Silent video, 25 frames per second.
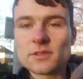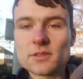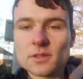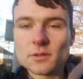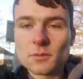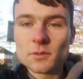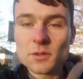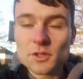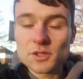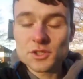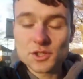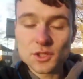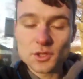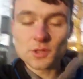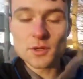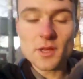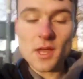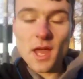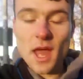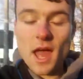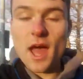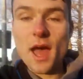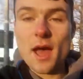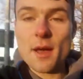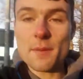So I'm going to show you
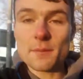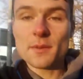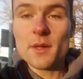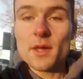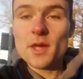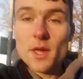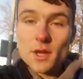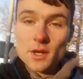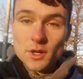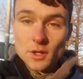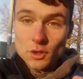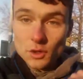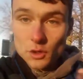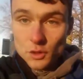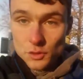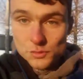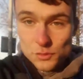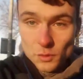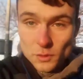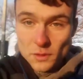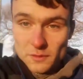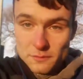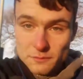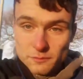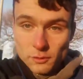good
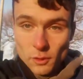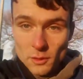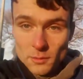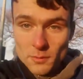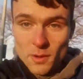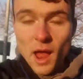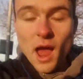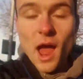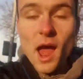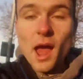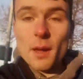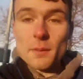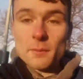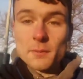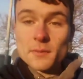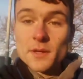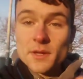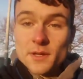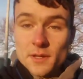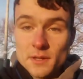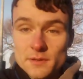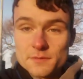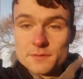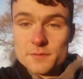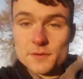running form
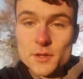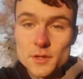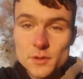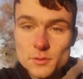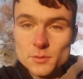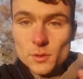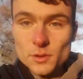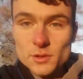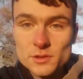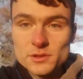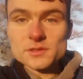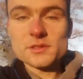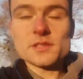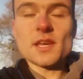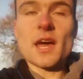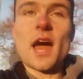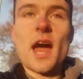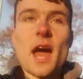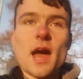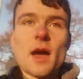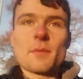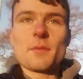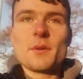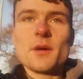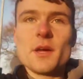for your runs.
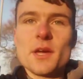Now